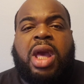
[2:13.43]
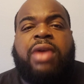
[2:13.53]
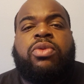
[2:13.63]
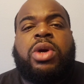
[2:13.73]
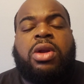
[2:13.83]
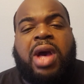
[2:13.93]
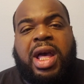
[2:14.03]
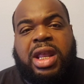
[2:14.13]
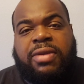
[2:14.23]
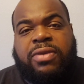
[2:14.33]
everyone know
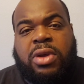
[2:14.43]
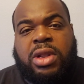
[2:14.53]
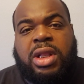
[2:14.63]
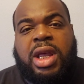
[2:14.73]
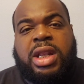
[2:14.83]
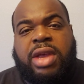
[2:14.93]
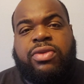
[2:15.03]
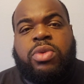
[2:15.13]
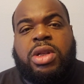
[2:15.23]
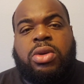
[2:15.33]
how they feel. They're letting
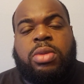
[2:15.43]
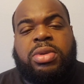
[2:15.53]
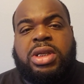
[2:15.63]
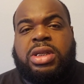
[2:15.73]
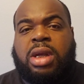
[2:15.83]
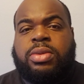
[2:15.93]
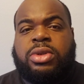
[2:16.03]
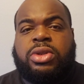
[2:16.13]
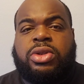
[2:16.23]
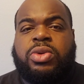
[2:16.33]
everyone know, the police
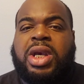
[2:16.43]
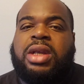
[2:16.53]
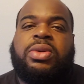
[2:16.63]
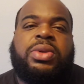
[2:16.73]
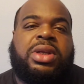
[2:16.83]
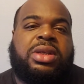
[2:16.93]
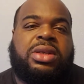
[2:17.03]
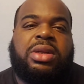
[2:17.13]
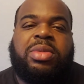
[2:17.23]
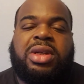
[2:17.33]
officers, you can't do
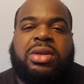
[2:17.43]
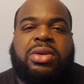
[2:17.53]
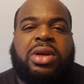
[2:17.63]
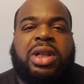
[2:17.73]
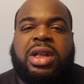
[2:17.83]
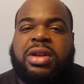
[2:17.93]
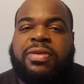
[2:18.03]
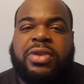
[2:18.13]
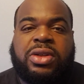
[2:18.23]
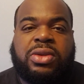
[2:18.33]
this. I mean, you're elected
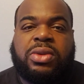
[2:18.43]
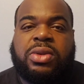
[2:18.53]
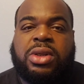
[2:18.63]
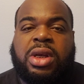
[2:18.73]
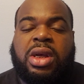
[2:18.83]
officials.